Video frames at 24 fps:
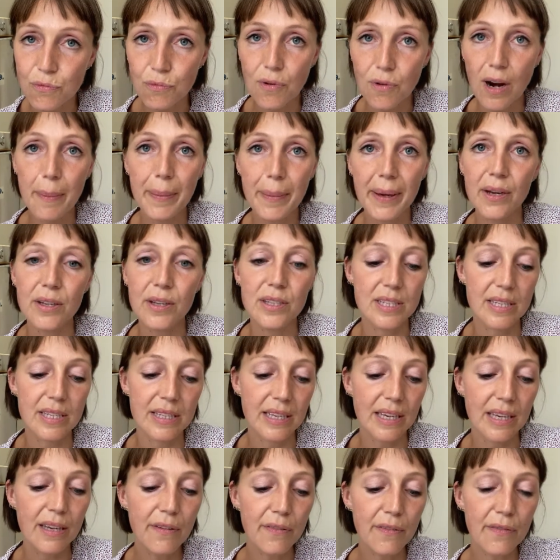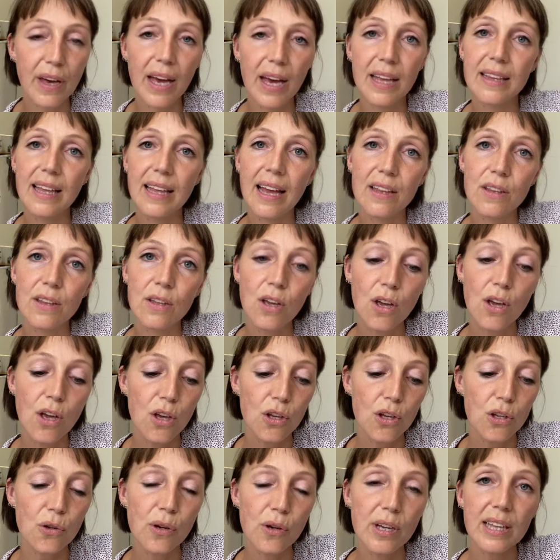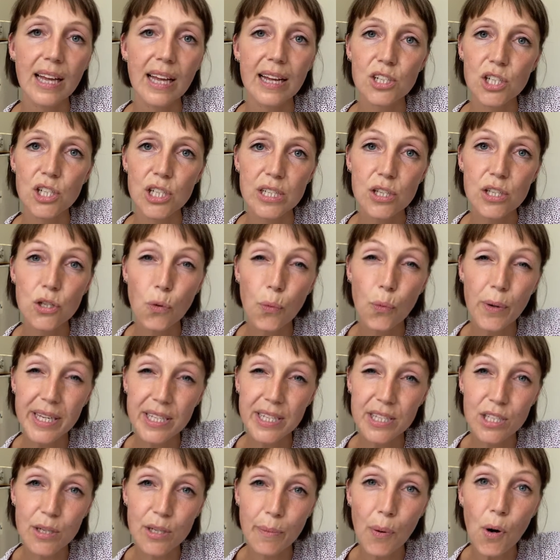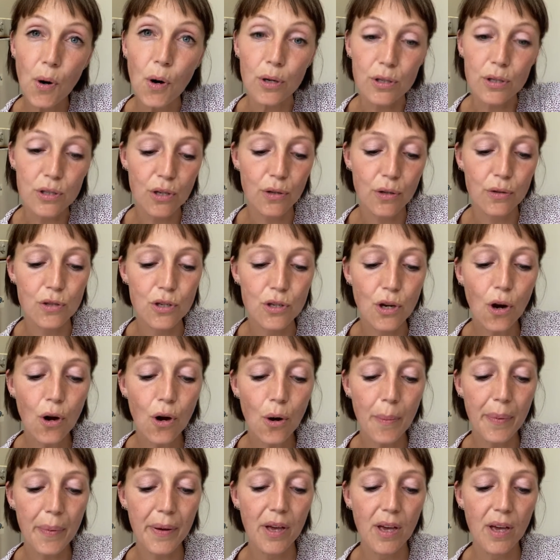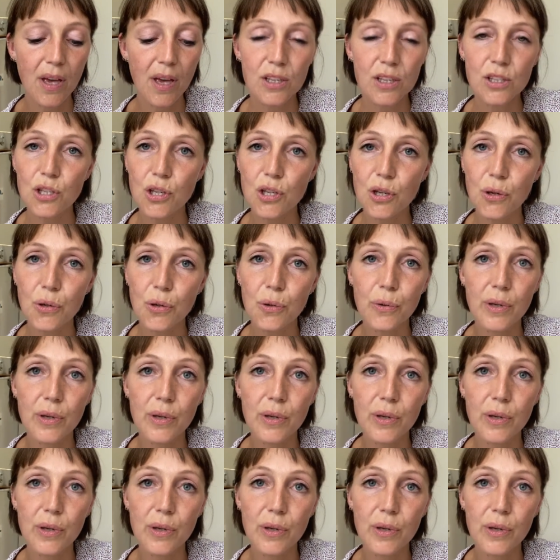wrap it underneath, and then you can actually twist a pot on top to,